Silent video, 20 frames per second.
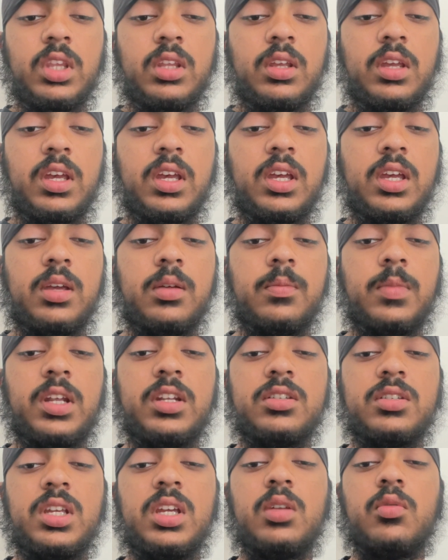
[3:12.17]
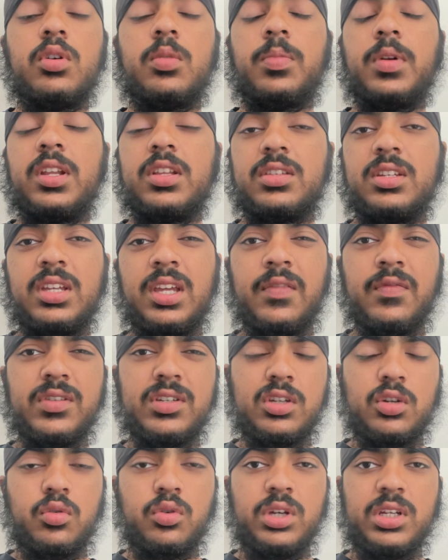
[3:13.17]
and his aerial ability, if it's
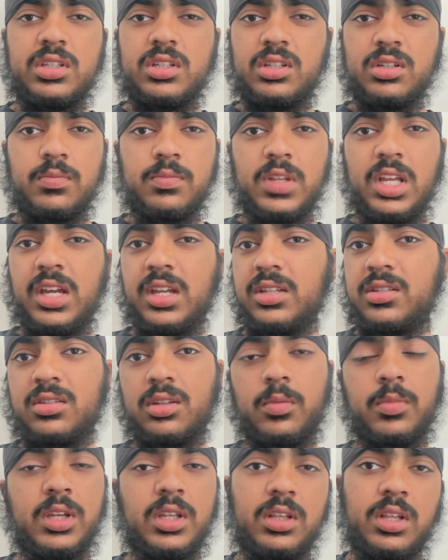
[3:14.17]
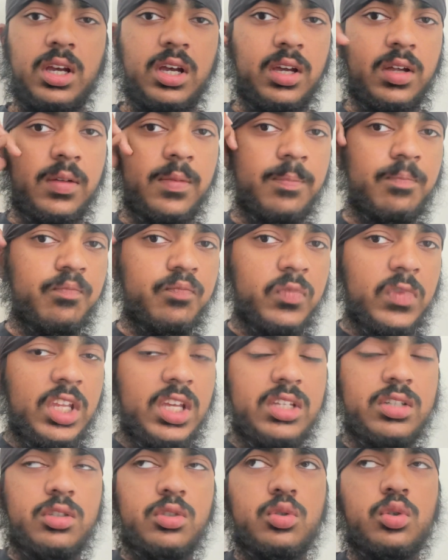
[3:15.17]
a criticism, that is something that,
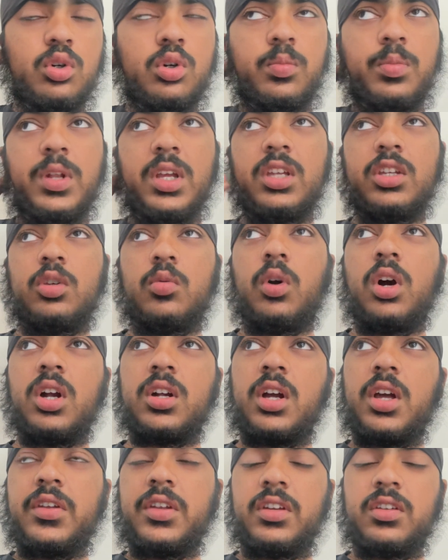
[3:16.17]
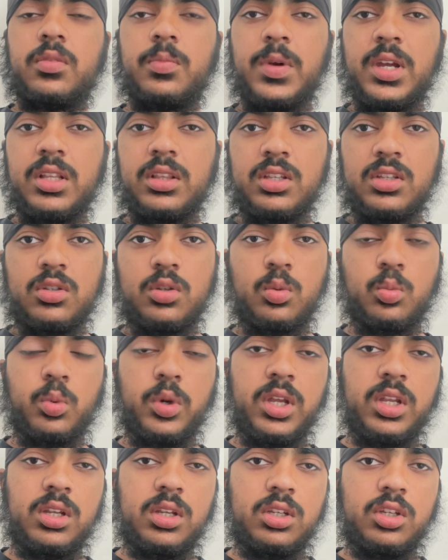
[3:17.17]
as a tall player, you are kind of expected to
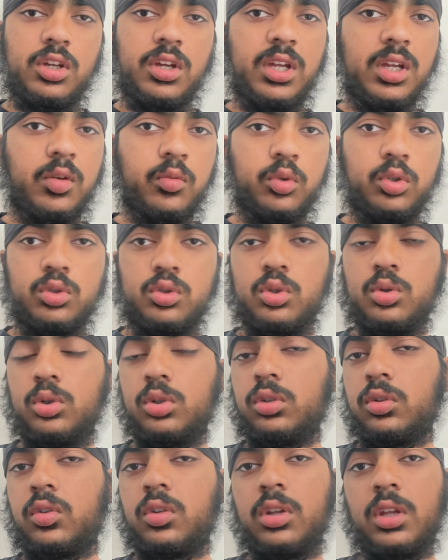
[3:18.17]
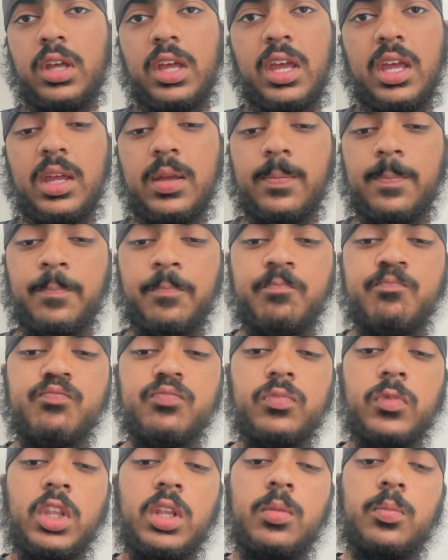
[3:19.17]
win your aerial duels. But
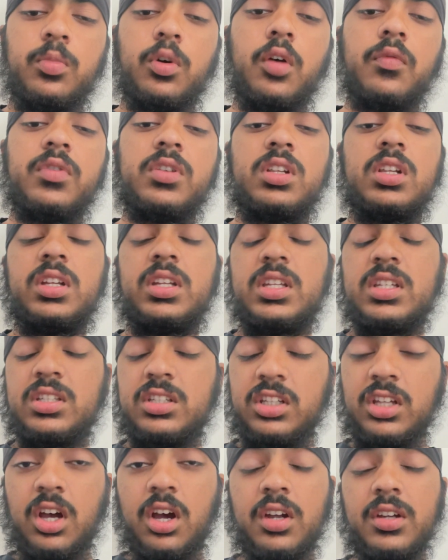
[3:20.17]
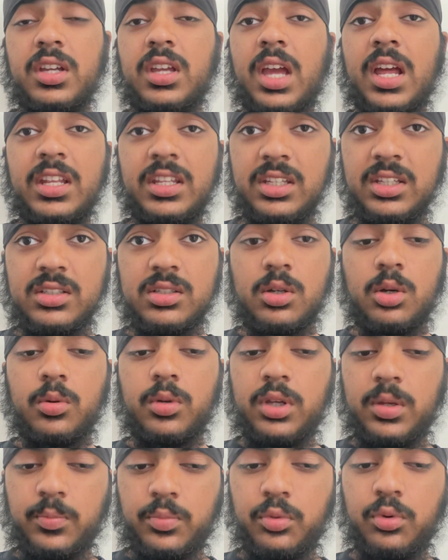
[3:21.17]
obviously, he's young, and he is going
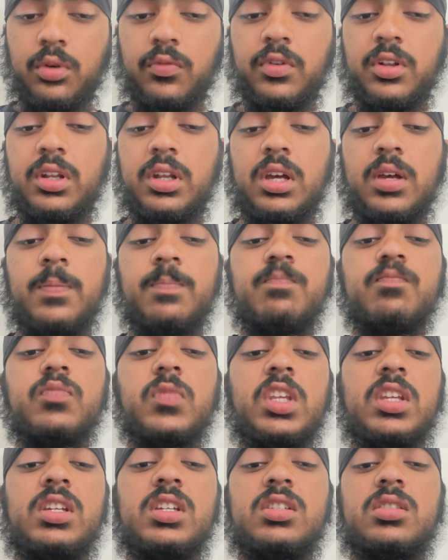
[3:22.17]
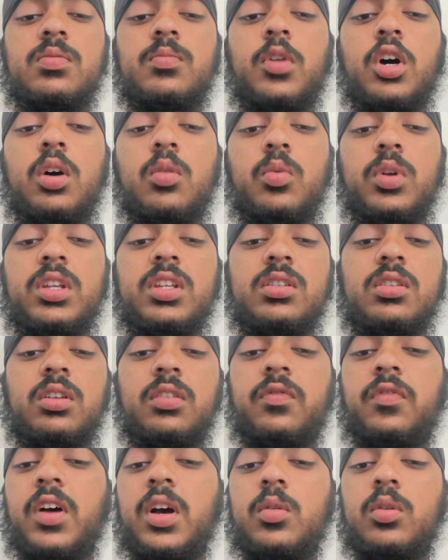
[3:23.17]
to improve on that. He's smart when he
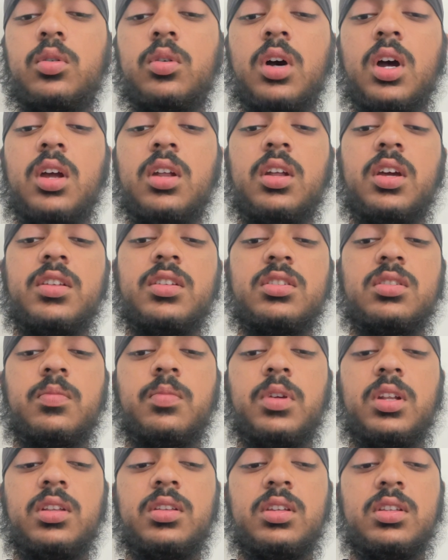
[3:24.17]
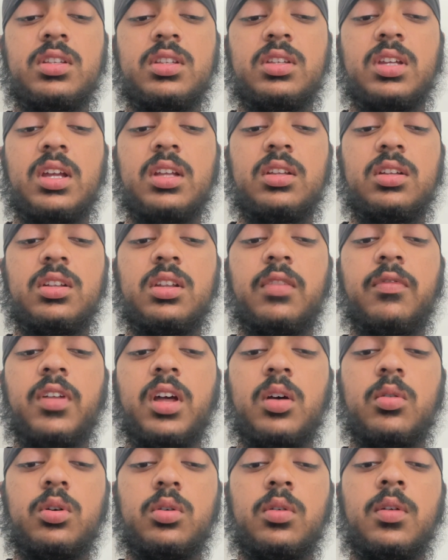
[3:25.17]
does foul, highlighting his ability to tactically
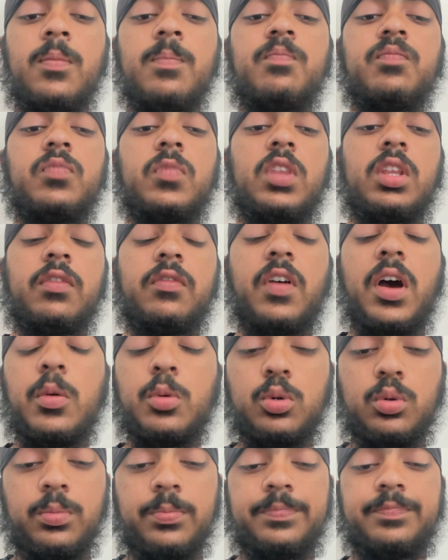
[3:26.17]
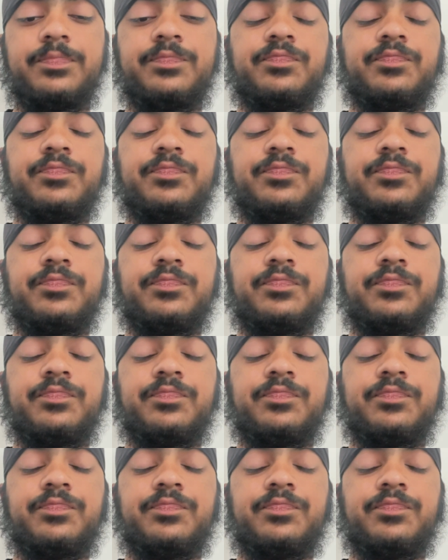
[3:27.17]
foul.